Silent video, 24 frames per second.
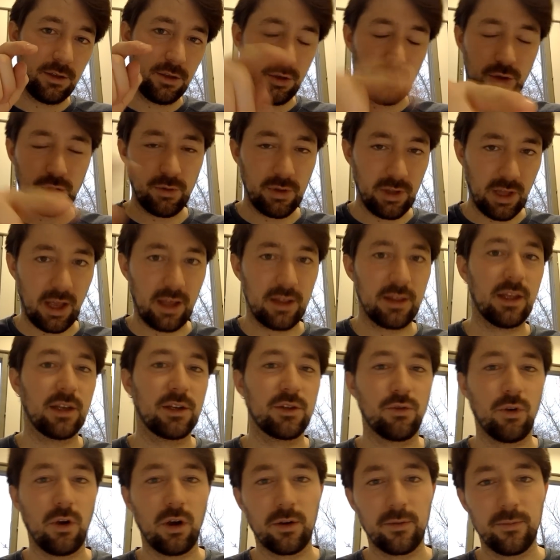you're doing that and
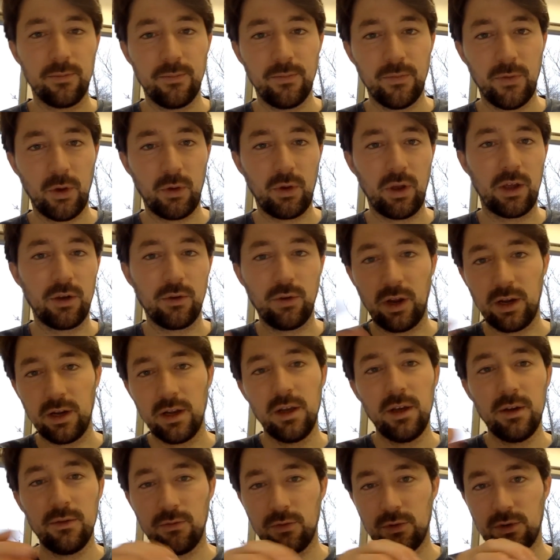that's wrong. Okay, great.
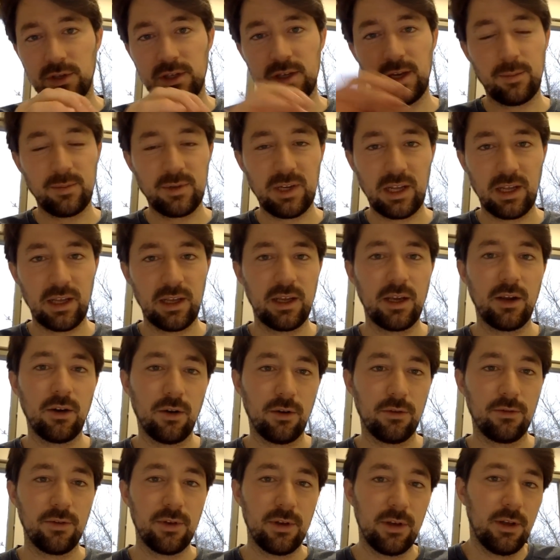First step taken care
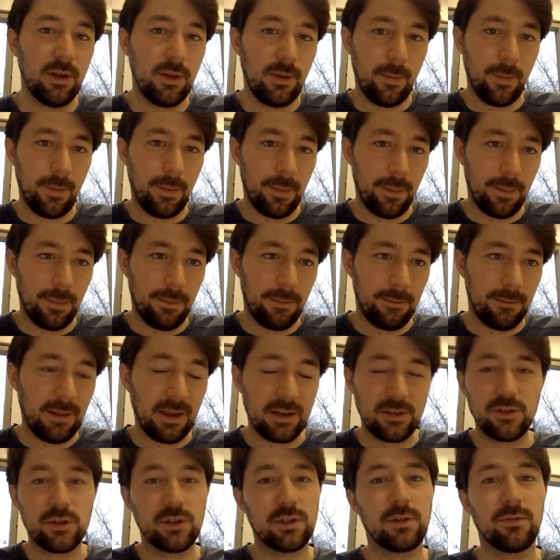of.
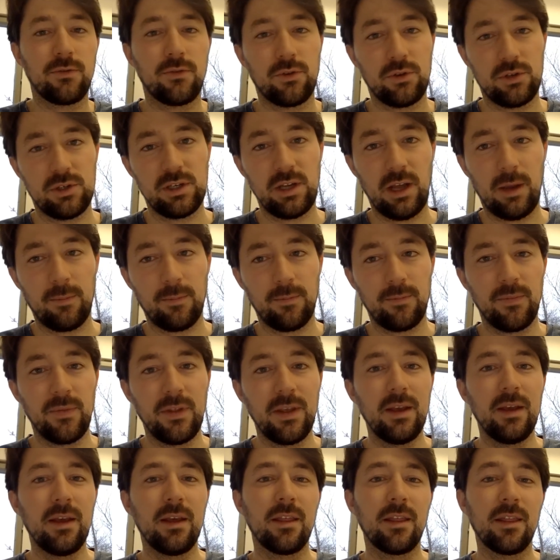That's just the first step.
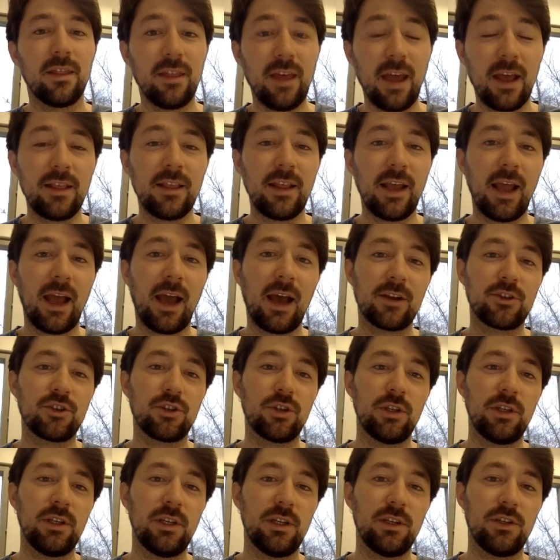Then they
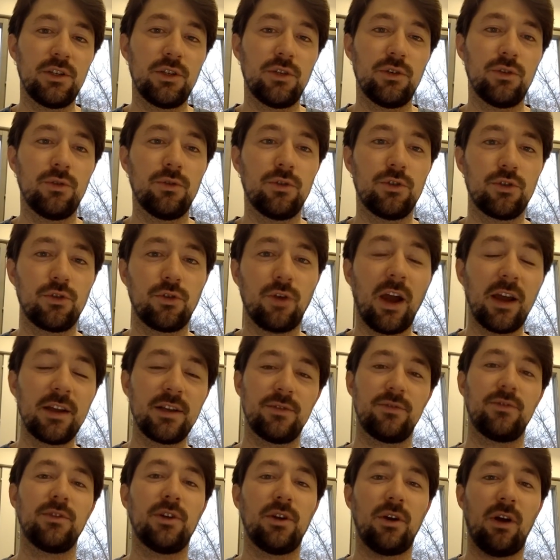actually need to try to
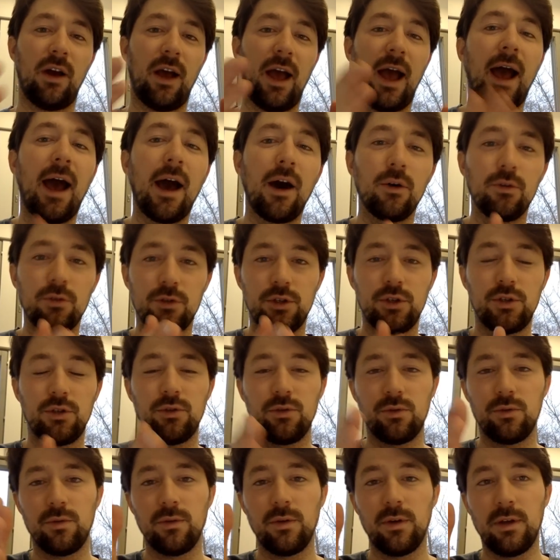figure out how
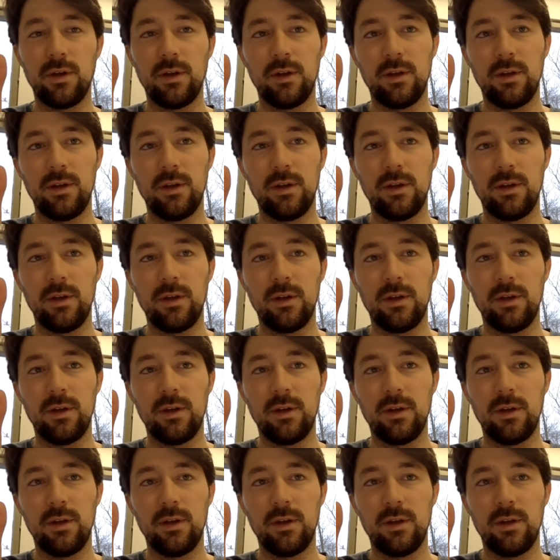to,